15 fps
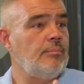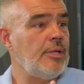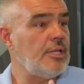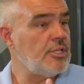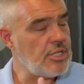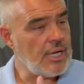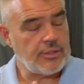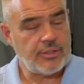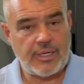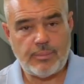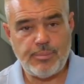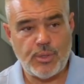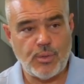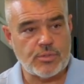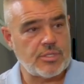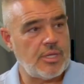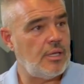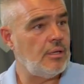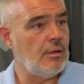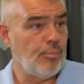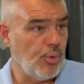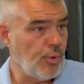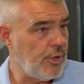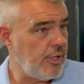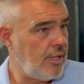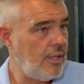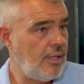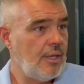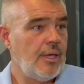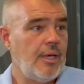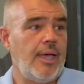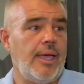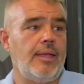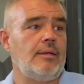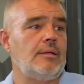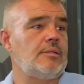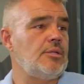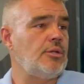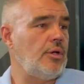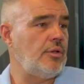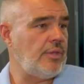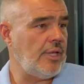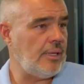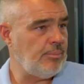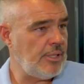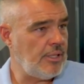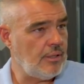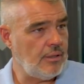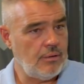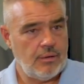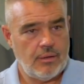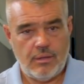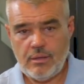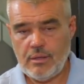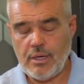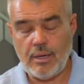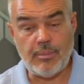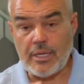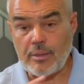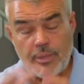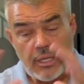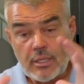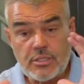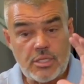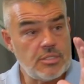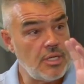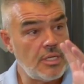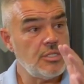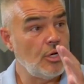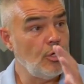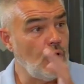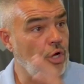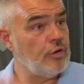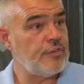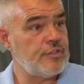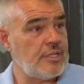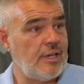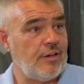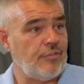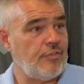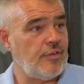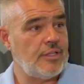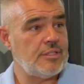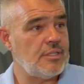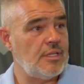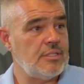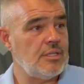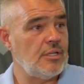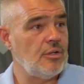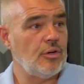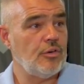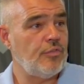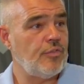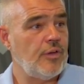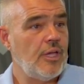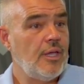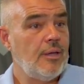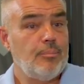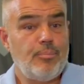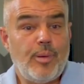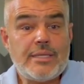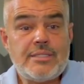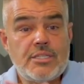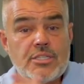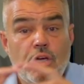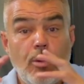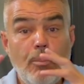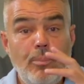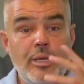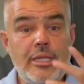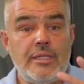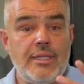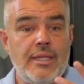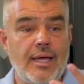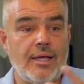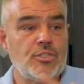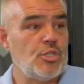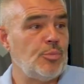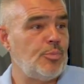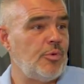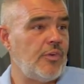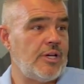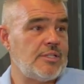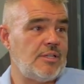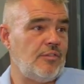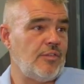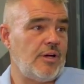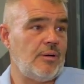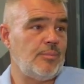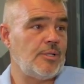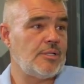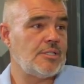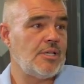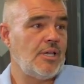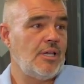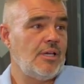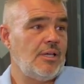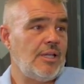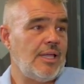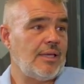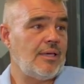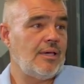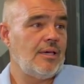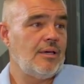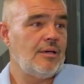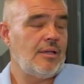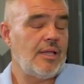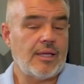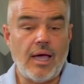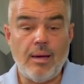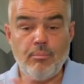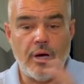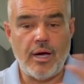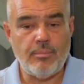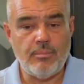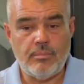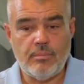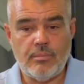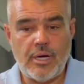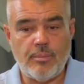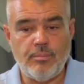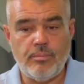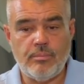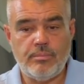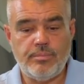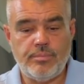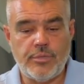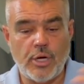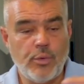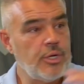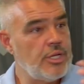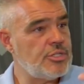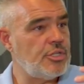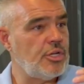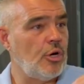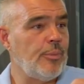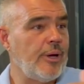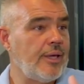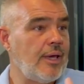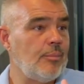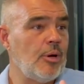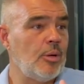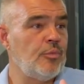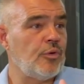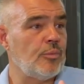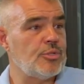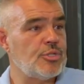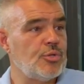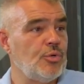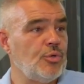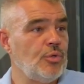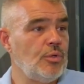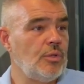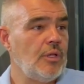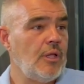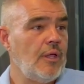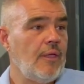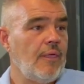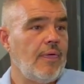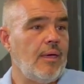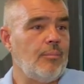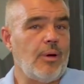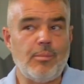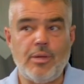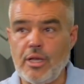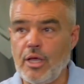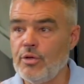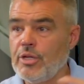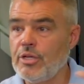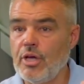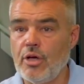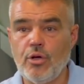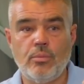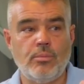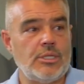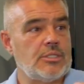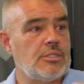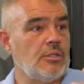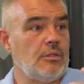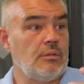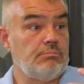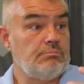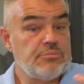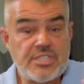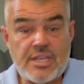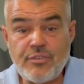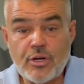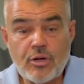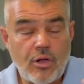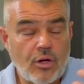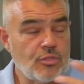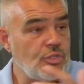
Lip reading: being shouted at because they're a boy and, you know, and then being, that's a lot of stuff. It's a lot of, plus it's a completely unsupervised environment. Like I'm no one is home. I come home from school. I'm alone at home until 7 o'clock